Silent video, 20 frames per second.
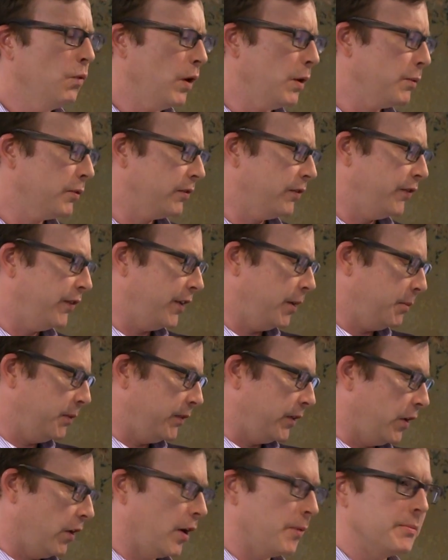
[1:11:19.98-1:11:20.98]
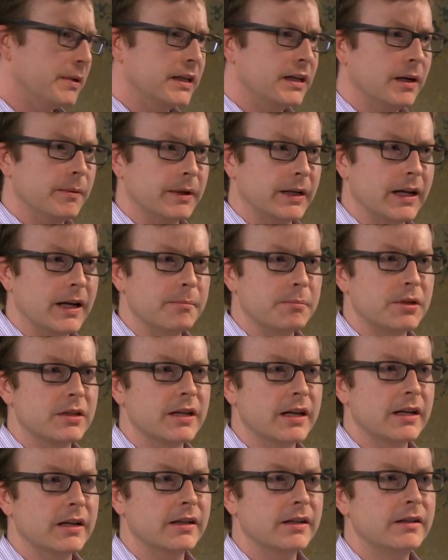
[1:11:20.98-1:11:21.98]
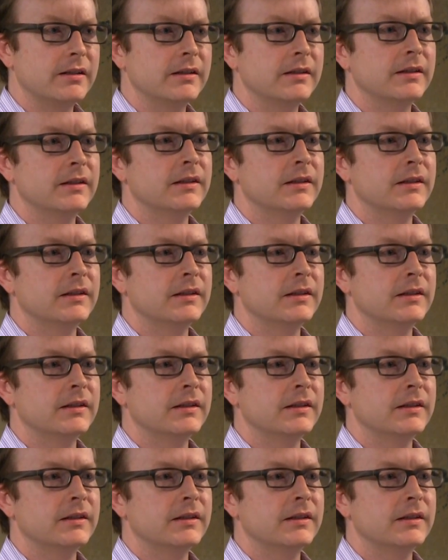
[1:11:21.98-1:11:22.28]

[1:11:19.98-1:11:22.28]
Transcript: One was a film of an arm becoming amputated,